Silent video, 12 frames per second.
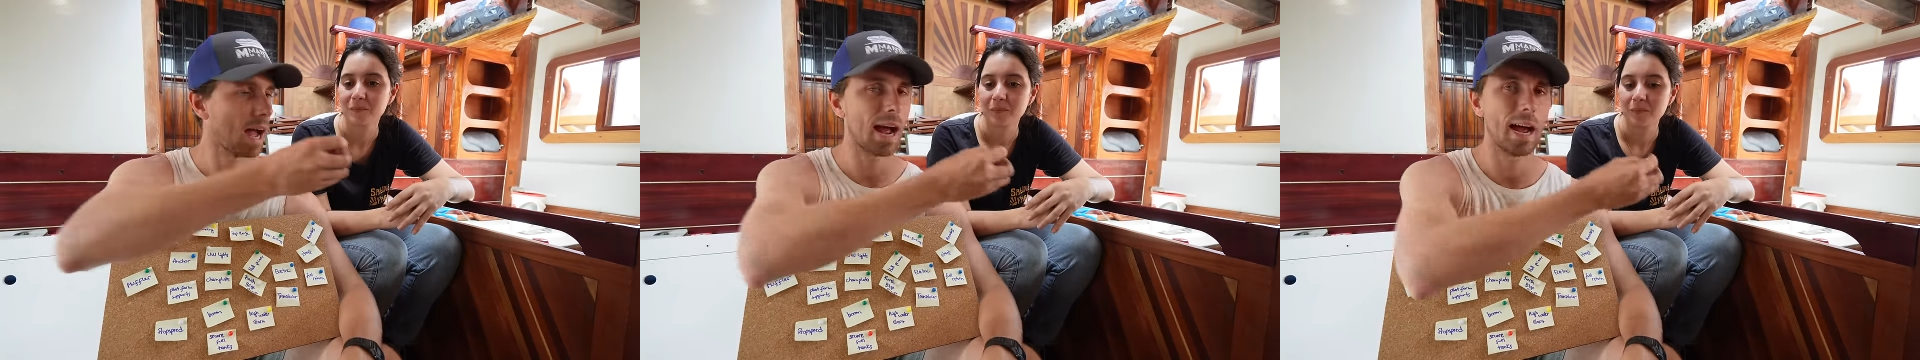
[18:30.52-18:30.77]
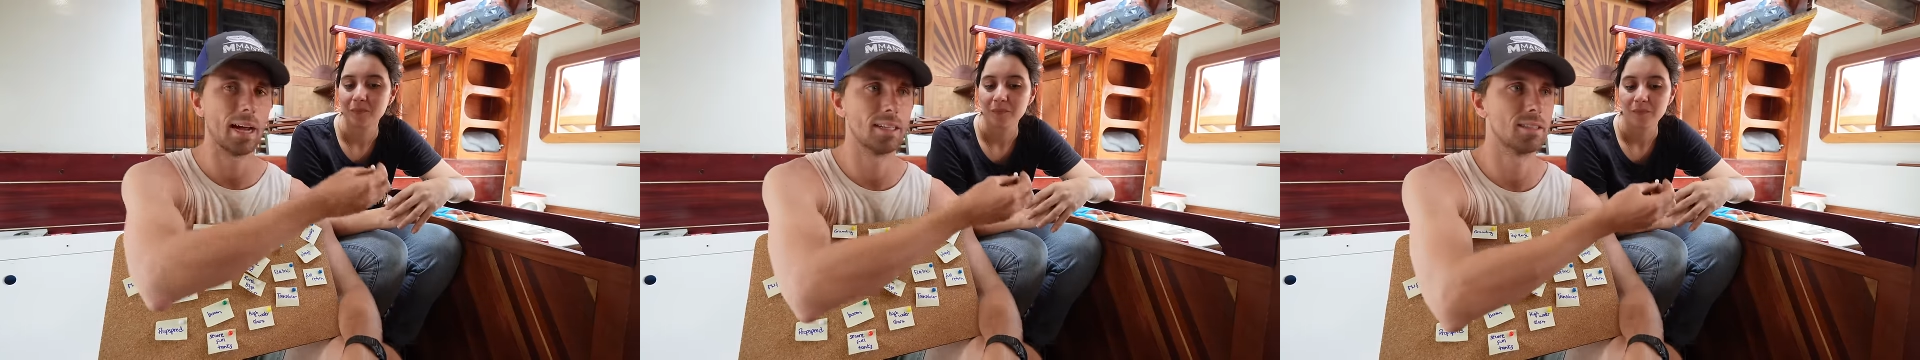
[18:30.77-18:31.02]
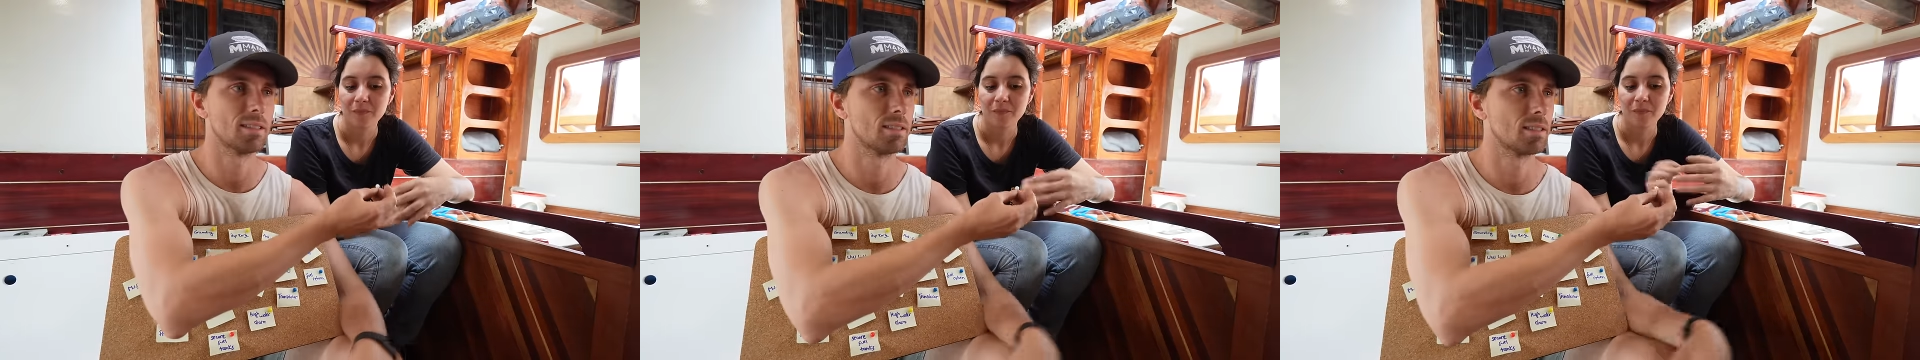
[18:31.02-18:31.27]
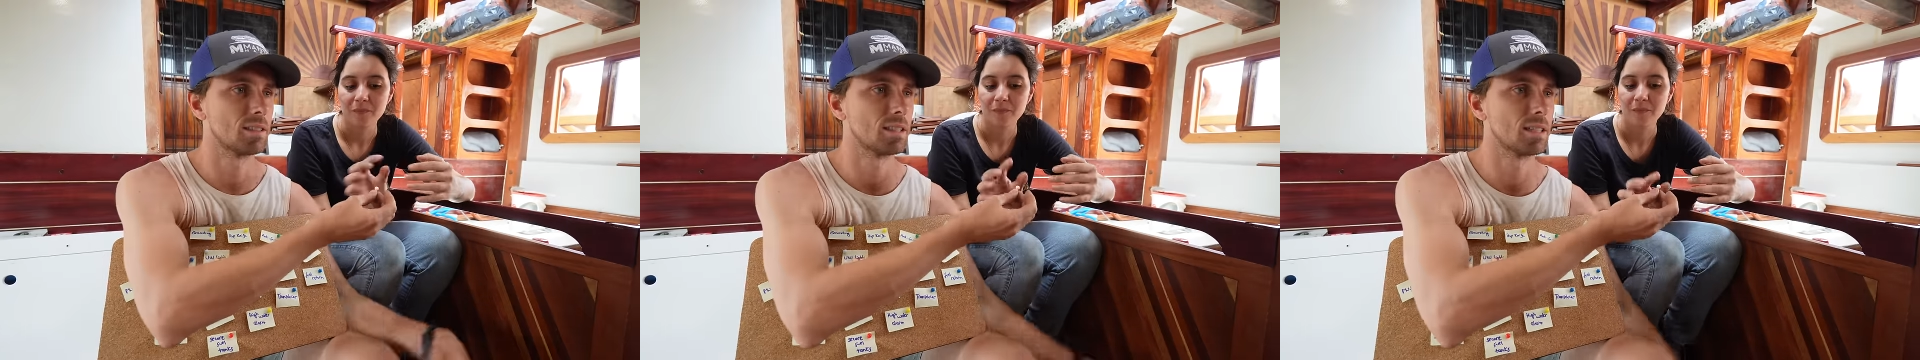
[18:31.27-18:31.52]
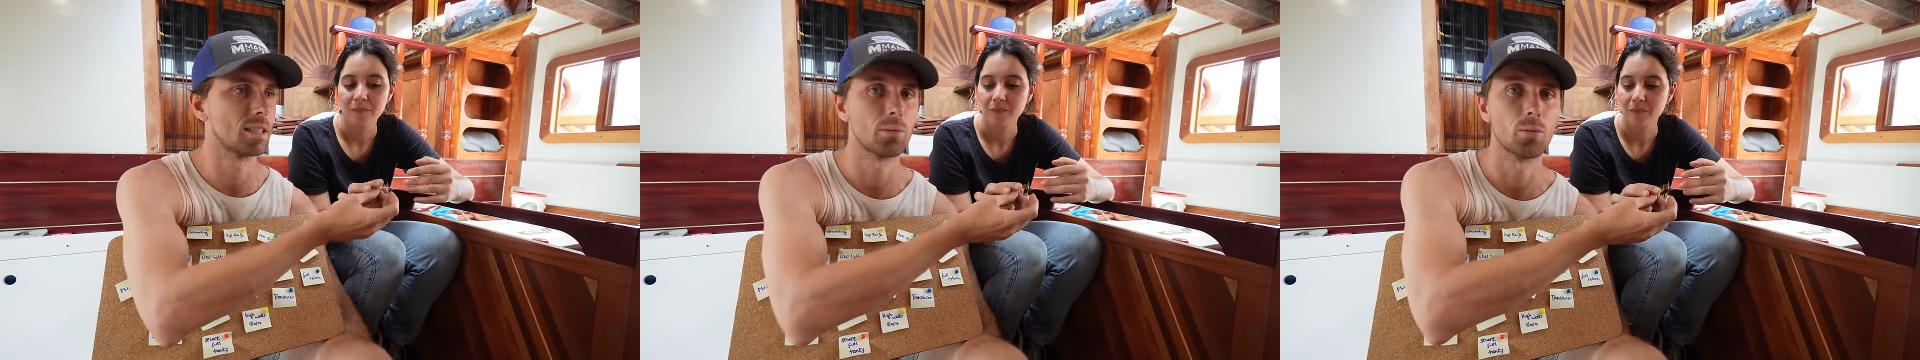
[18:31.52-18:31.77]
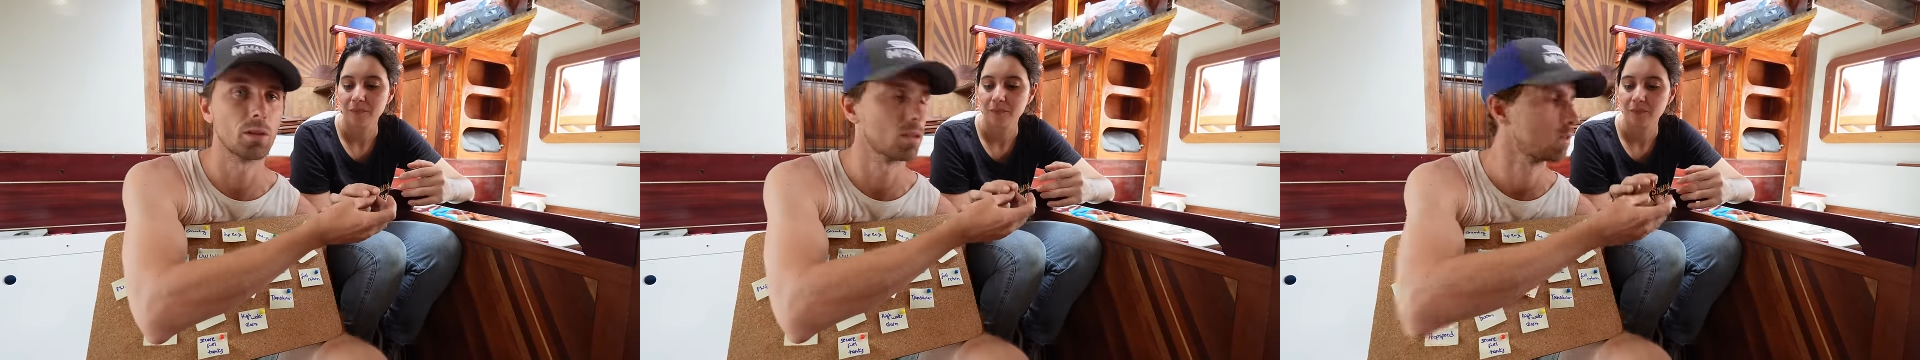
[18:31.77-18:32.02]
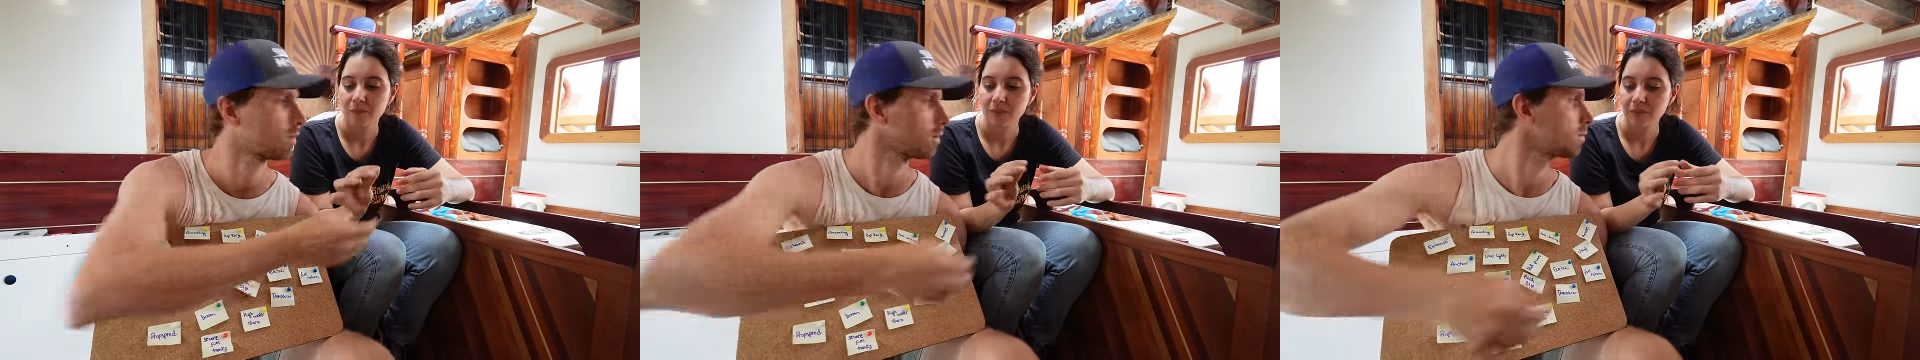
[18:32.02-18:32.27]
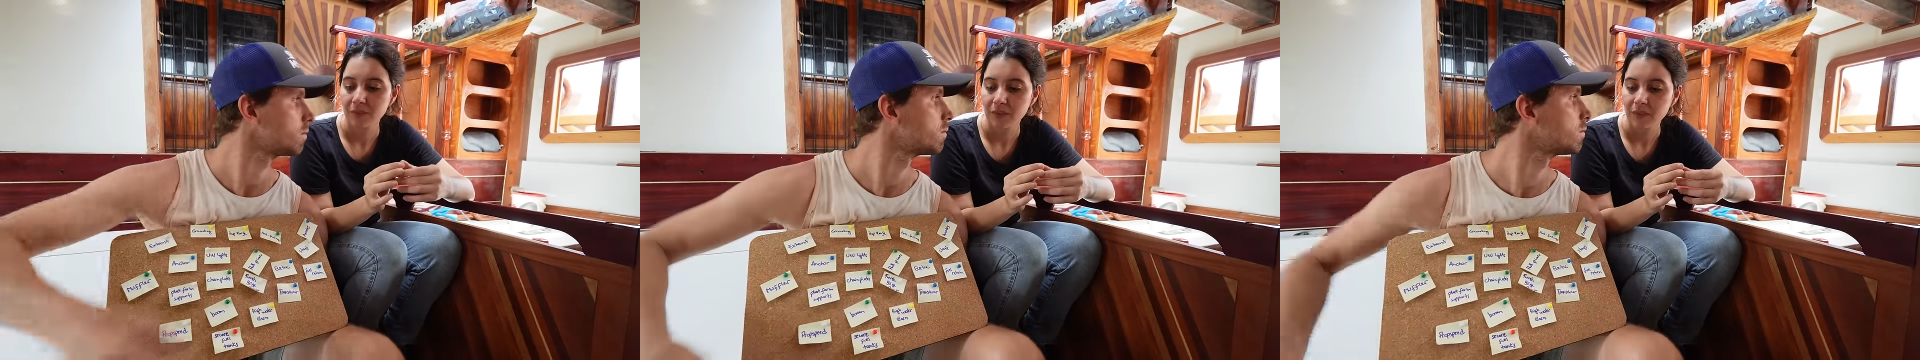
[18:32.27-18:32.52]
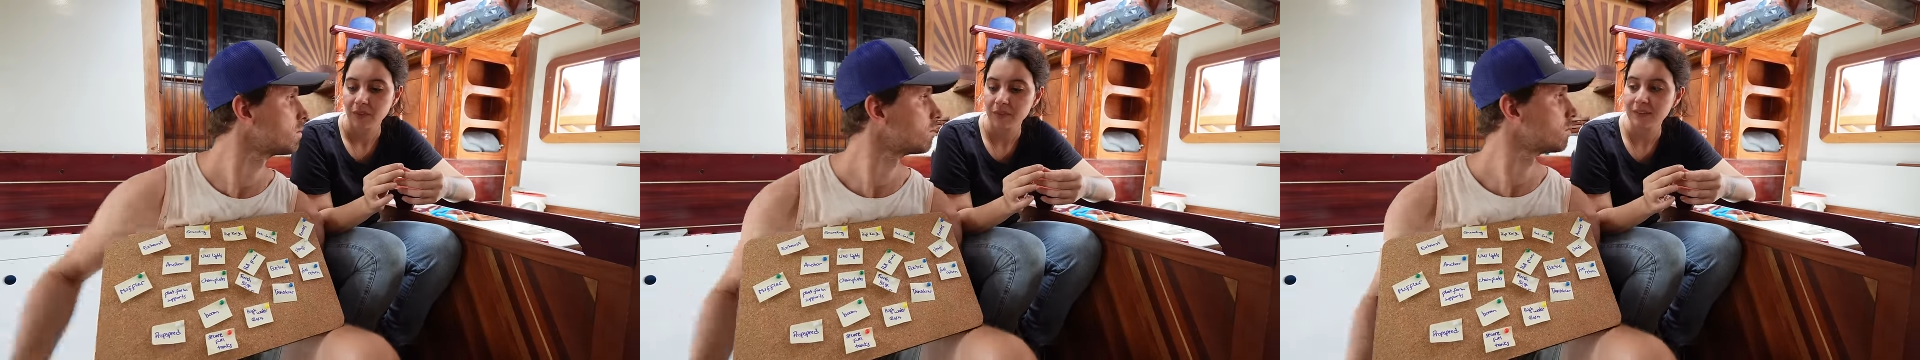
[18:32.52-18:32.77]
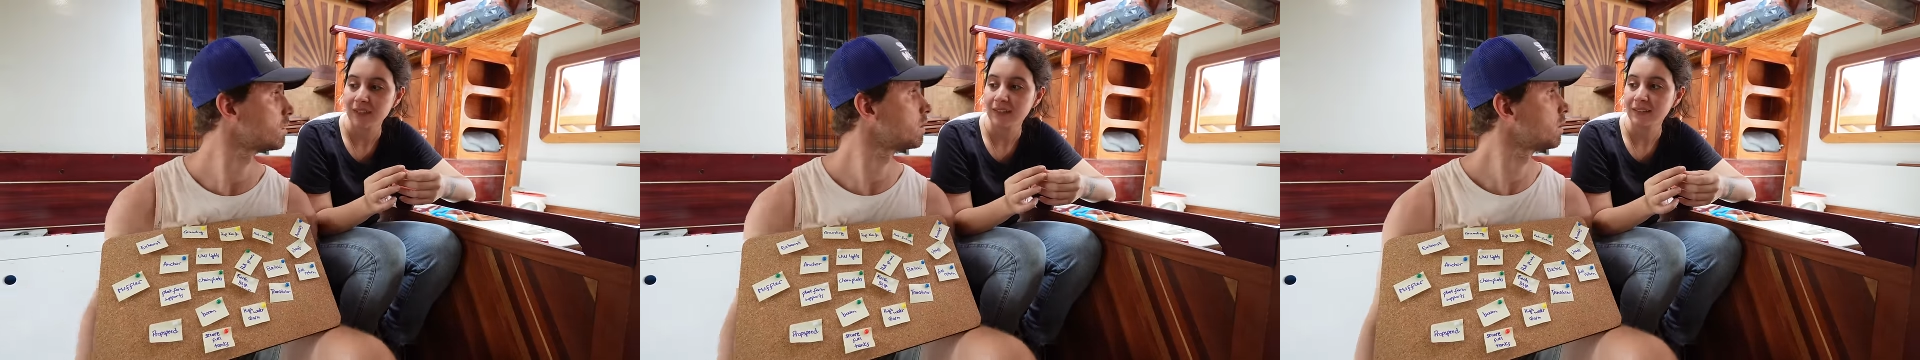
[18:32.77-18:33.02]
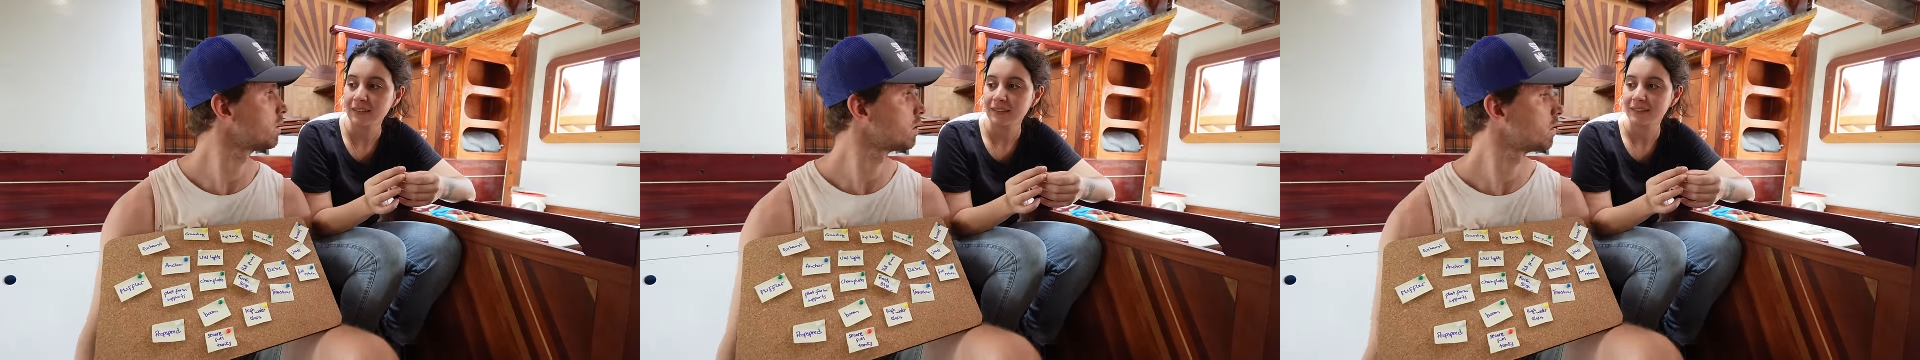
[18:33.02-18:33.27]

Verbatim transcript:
Speaker 1: and the wood. Are you done?